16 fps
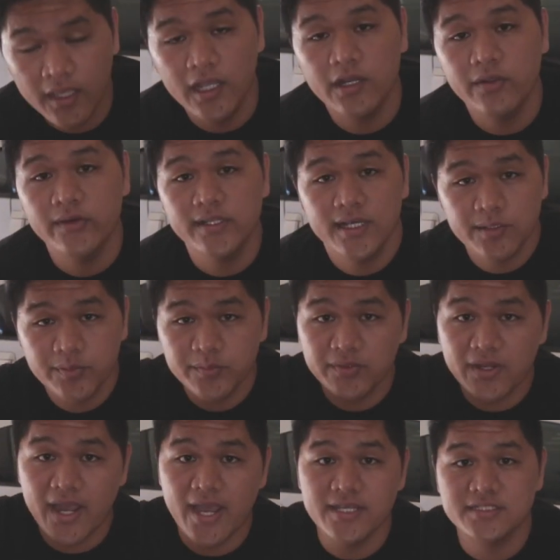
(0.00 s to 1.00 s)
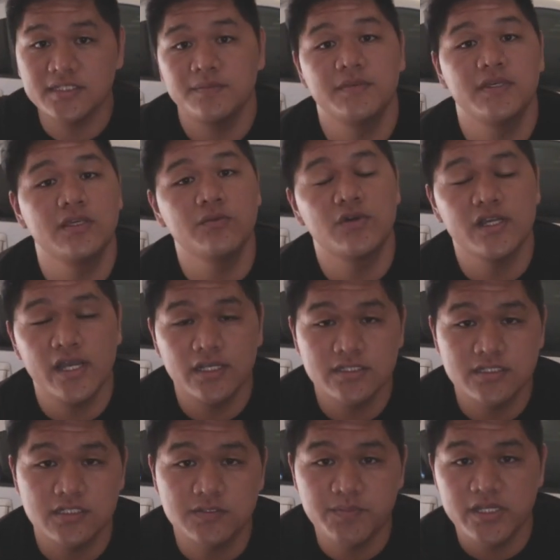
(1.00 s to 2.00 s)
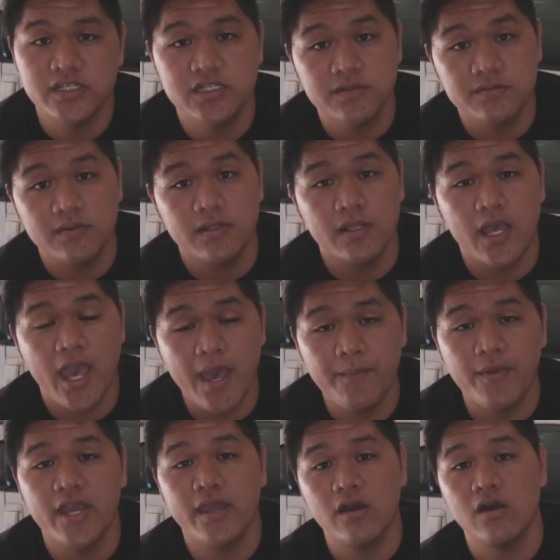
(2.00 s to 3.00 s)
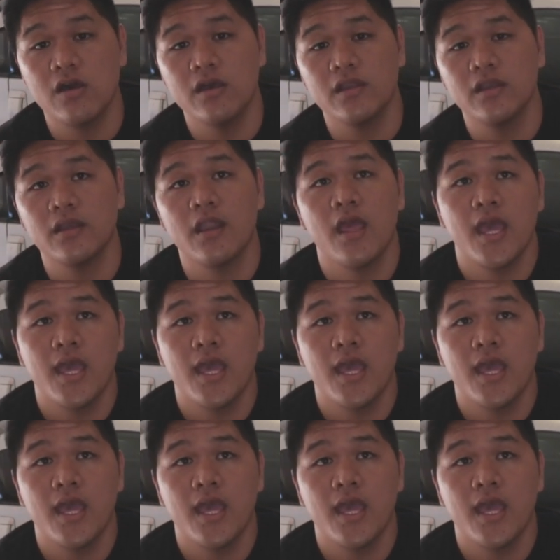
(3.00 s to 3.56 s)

Anyway, a lot of people are asking me what kind of suspension am I on.